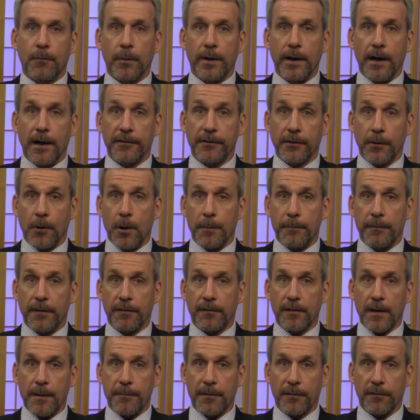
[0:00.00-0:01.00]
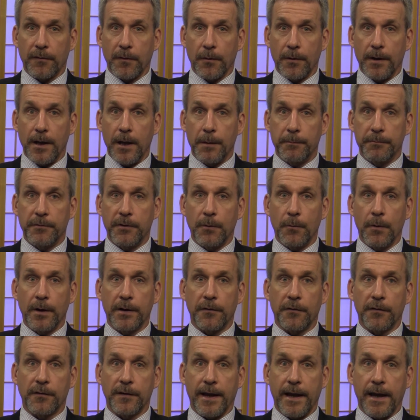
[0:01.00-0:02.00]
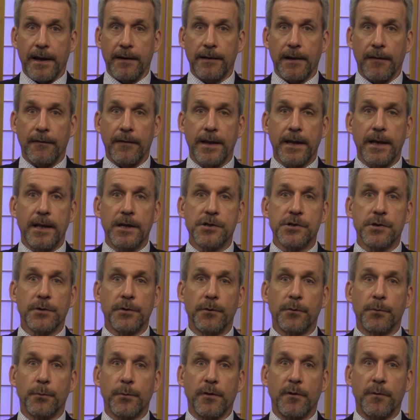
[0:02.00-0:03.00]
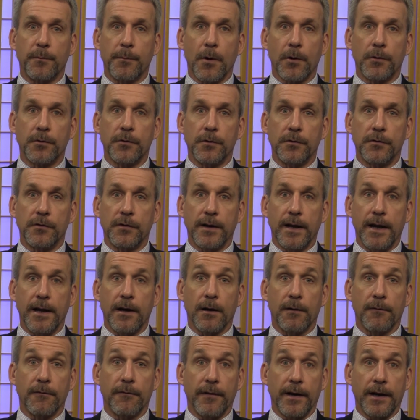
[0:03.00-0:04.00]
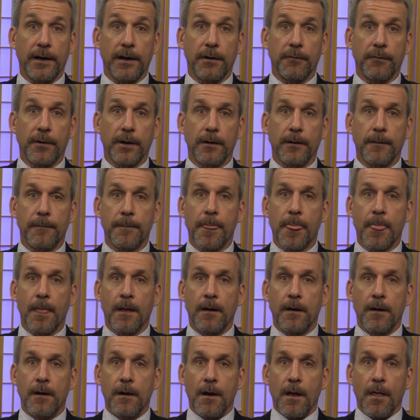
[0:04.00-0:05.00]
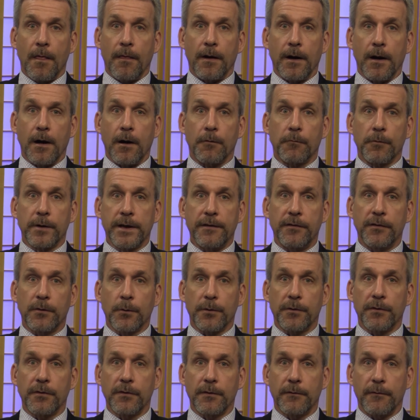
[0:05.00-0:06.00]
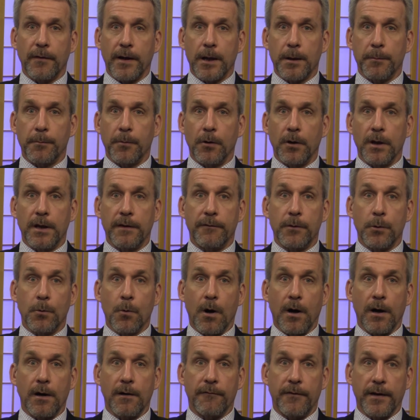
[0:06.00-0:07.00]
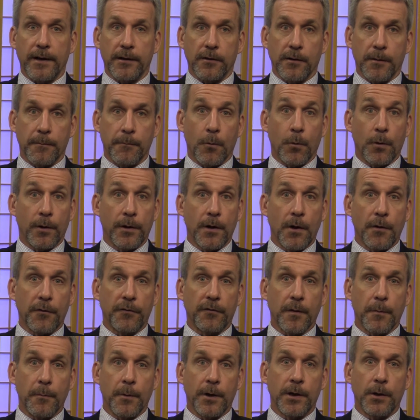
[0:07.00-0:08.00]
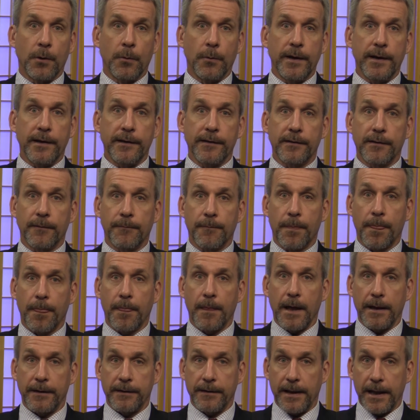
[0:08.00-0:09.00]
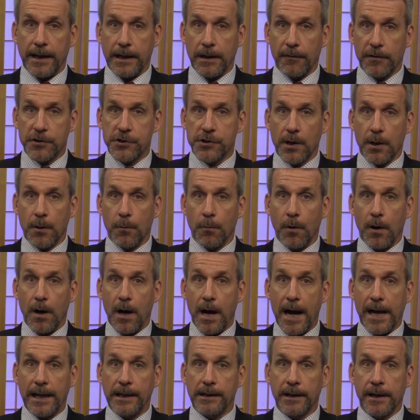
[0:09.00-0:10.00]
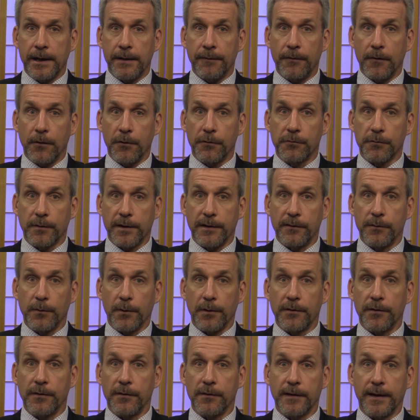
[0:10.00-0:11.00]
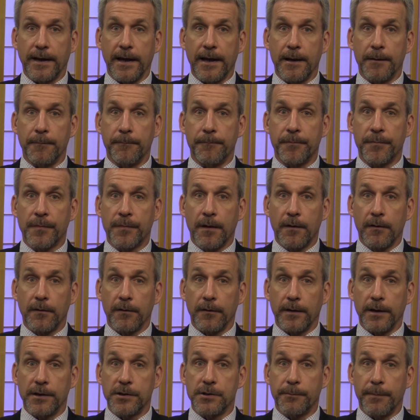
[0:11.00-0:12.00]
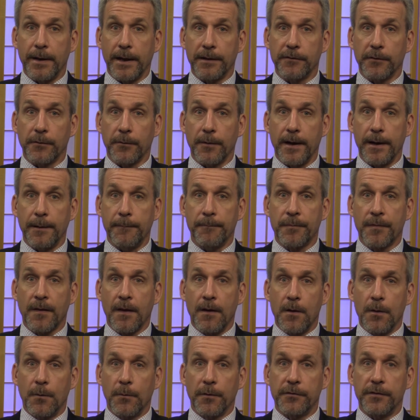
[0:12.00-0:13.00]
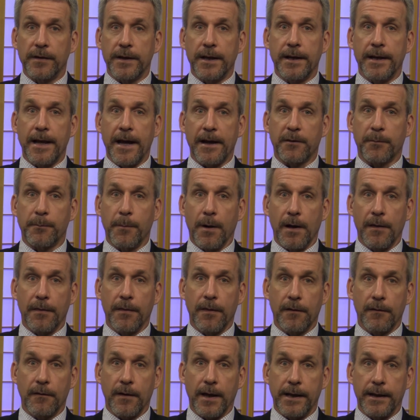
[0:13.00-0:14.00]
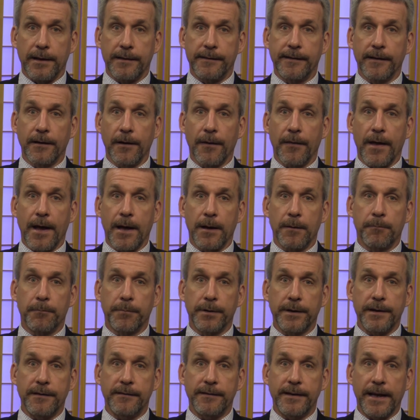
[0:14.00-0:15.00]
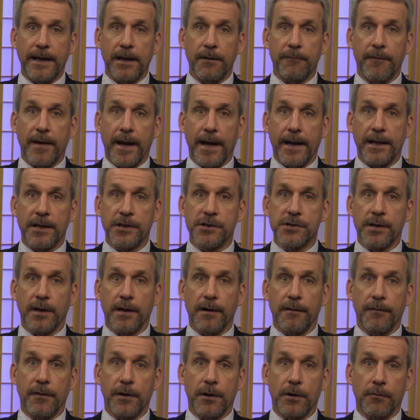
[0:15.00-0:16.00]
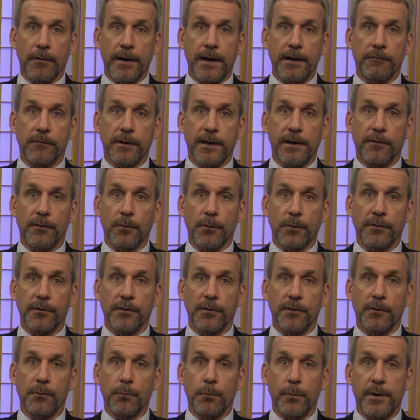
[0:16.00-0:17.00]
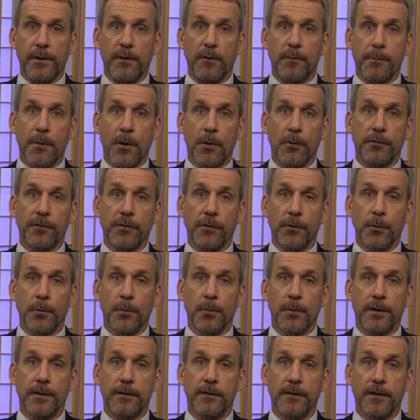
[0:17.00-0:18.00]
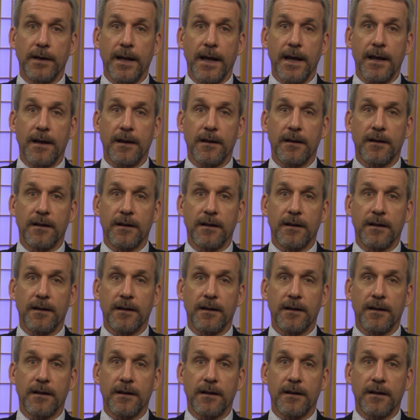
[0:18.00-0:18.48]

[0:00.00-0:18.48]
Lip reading: We also hope this episode helped you understand that the issues we spoke to today are very real. There are resources available if you are a victim or know someone who is. At the end of the show, we'll highlight those resources again. So get your pencil ready. We'll see you next month. And until then, please take advantage of the great resources we spoke to today.